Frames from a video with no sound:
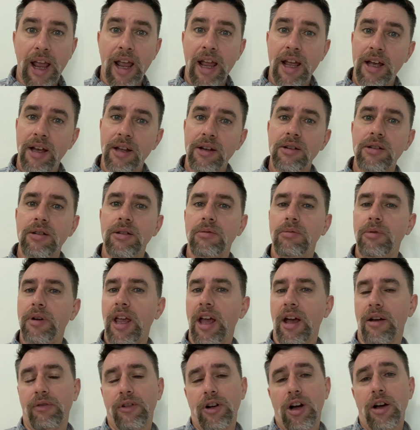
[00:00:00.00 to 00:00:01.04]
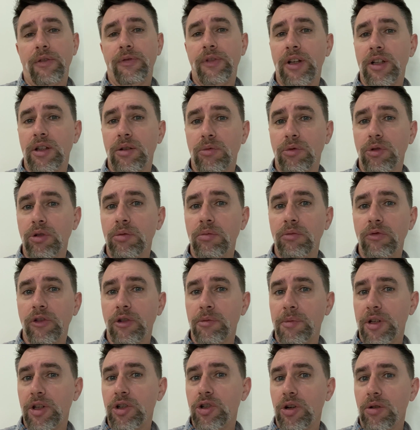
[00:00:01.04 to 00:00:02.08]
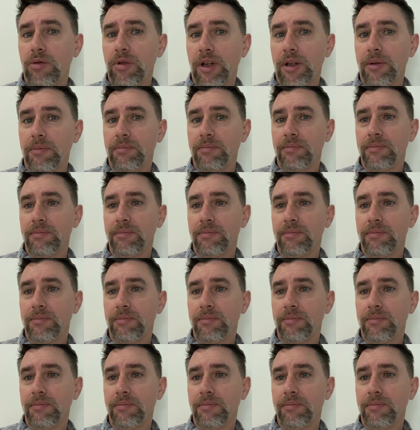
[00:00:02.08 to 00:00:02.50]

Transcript: and we have coffee in the room for me and Jodie.